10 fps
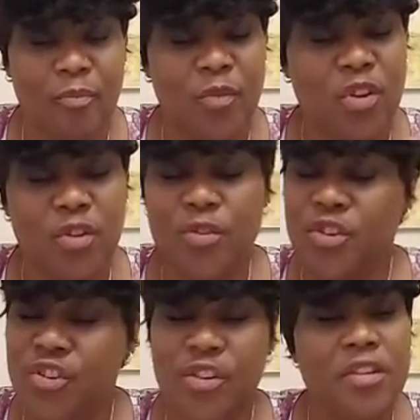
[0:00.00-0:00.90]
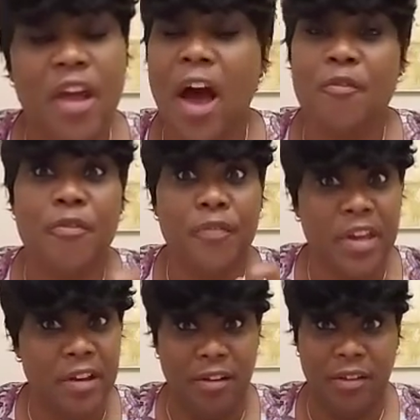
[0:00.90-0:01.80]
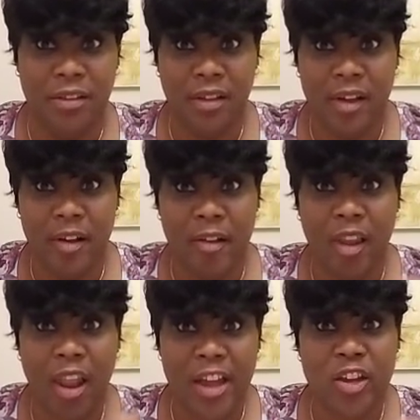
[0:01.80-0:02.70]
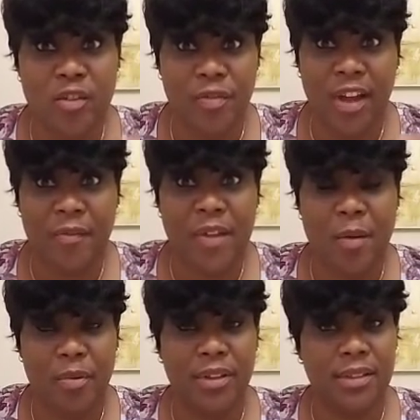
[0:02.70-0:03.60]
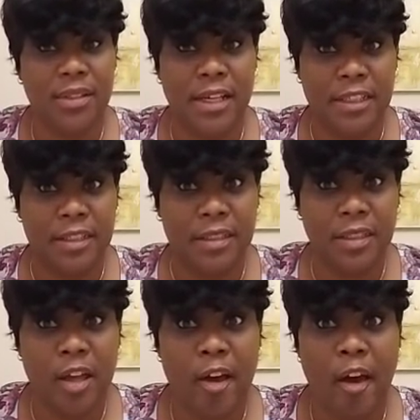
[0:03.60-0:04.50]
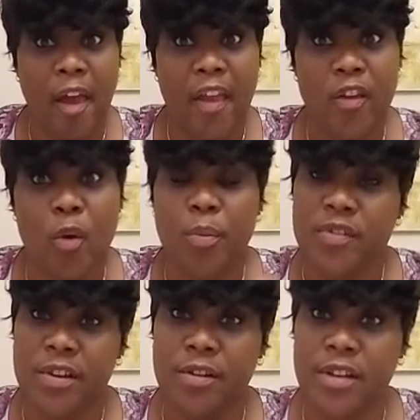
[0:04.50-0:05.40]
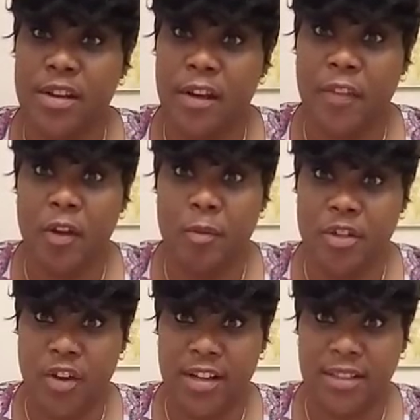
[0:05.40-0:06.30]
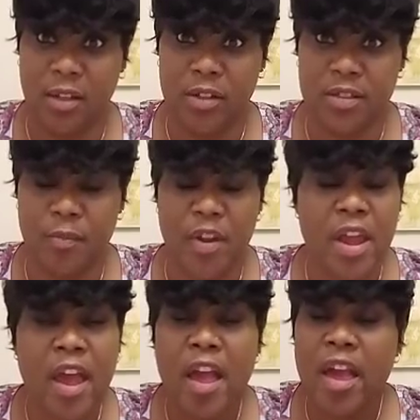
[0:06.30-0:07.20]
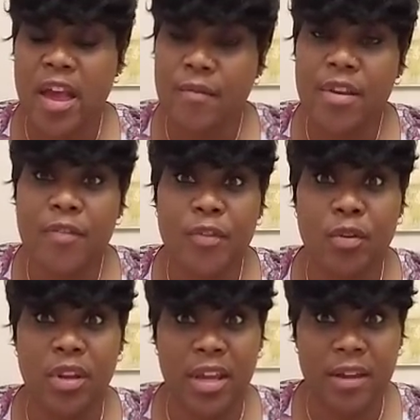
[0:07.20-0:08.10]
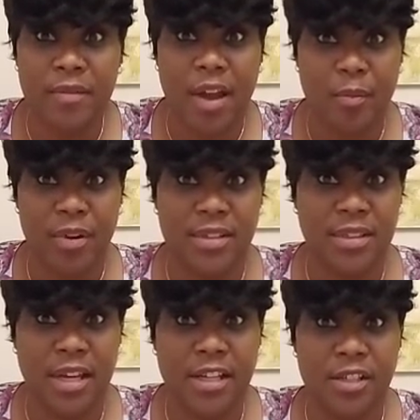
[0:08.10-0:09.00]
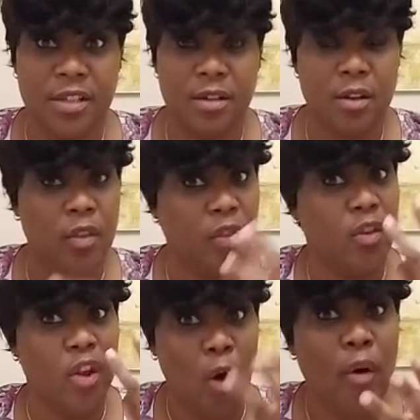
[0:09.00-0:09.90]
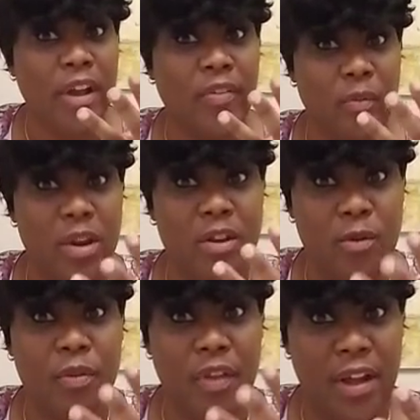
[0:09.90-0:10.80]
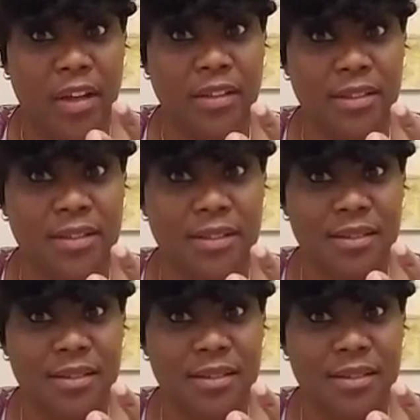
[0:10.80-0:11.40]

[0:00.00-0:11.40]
You should not feel like you've left that presentation and your presenter did nothing but try to sell you something. Even if you leave that presentation knowing 3 new things